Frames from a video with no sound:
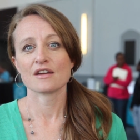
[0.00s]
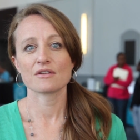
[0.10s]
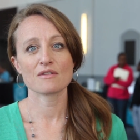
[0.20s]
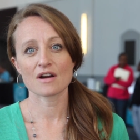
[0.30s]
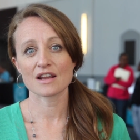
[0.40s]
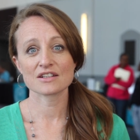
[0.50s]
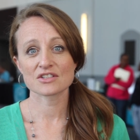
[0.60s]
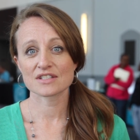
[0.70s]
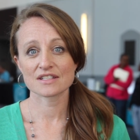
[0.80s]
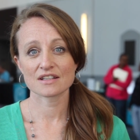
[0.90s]
who are
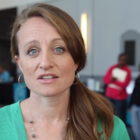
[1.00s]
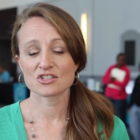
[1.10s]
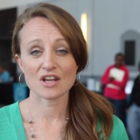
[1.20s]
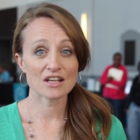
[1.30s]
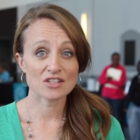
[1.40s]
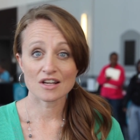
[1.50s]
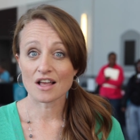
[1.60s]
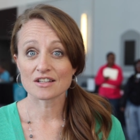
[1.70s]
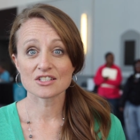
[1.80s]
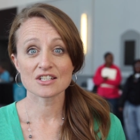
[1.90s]
interested in genetic
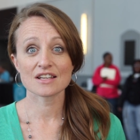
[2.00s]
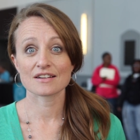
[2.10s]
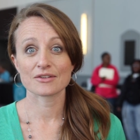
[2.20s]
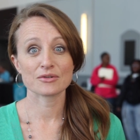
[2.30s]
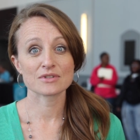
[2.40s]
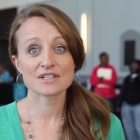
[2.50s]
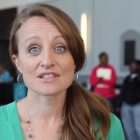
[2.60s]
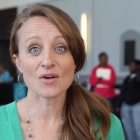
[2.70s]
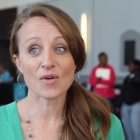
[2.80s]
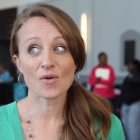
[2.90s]
genealogy and who
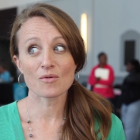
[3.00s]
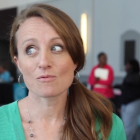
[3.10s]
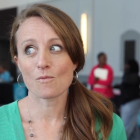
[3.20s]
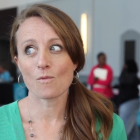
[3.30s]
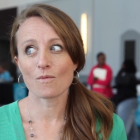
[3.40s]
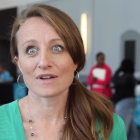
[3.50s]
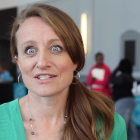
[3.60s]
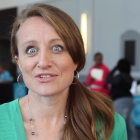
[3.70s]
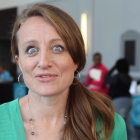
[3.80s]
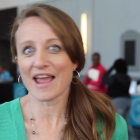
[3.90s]
just don't know what
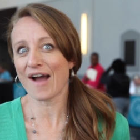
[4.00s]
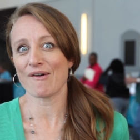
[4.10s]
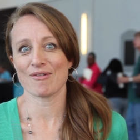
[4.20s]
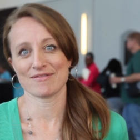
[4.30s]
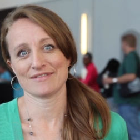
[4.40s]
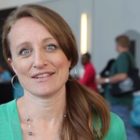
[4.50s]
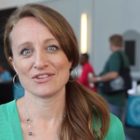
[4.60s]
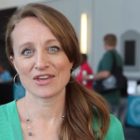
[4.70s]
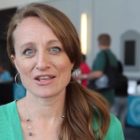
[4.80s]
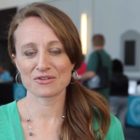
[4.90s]
to do now.
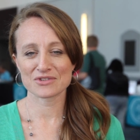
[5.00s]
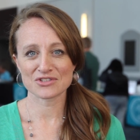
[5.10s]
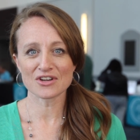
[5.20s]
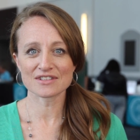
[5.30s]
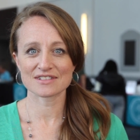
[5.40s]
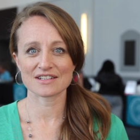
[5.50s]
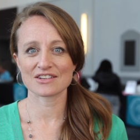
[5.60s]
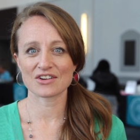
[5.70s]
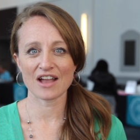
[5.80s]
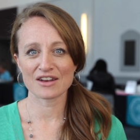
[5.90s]
You get your results
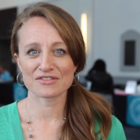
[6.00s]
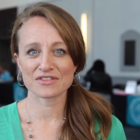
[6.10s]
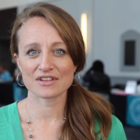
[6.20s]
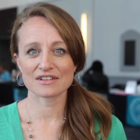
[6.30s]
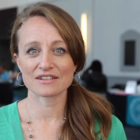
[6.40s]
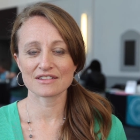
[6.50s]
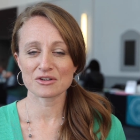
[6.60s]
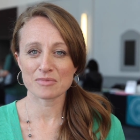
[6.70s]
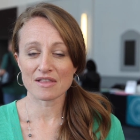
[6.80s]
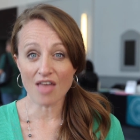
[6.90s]
and you kind of feel a
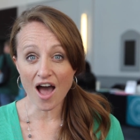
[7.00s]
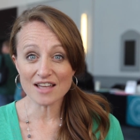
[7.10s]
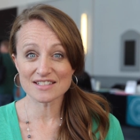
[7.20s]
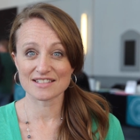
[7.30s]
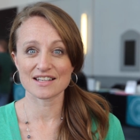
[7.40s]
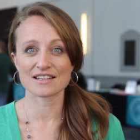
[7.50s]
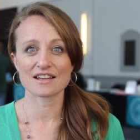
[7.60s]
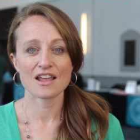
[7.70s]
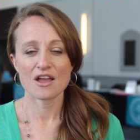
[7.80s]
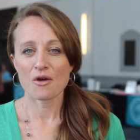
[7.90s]
little bit lost
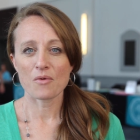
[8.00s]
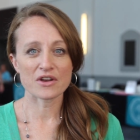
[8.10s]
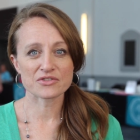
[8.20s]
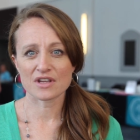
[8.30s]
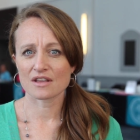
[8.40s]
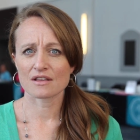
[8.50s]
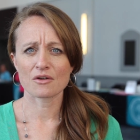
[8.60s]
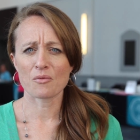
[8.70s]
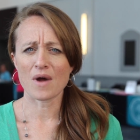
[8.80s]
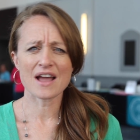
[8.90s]
and wondering,
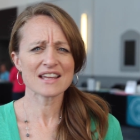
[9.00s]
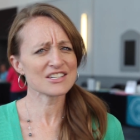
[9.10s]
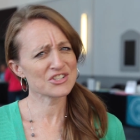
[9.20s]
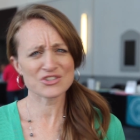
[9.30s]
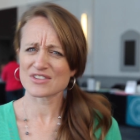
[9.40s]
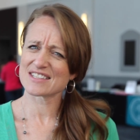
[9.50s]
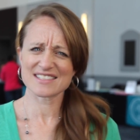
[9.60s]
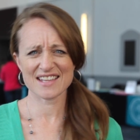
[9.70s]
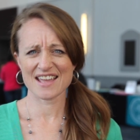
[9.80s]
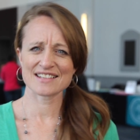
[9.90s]
why did you do
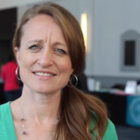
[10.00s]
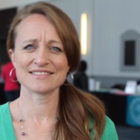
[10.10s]
this again?